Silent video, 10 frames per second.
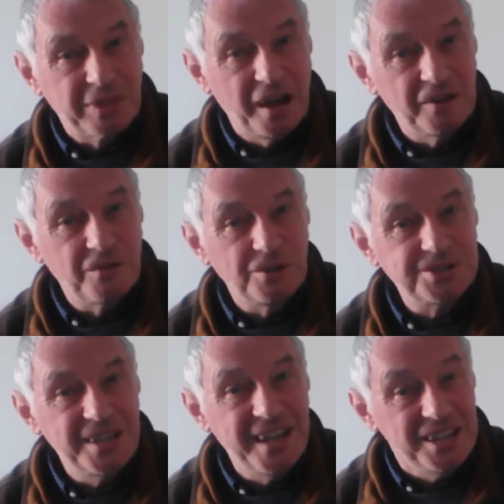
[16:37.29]
And of course,
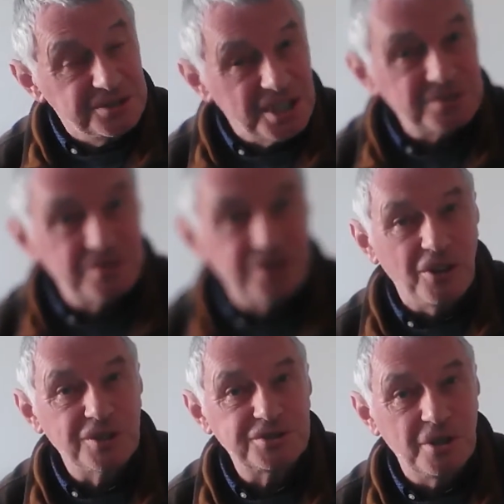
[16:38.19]
the interest with
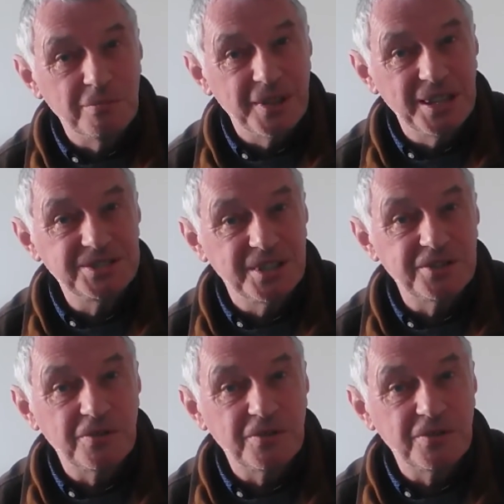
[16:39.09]
Donald Trump is that,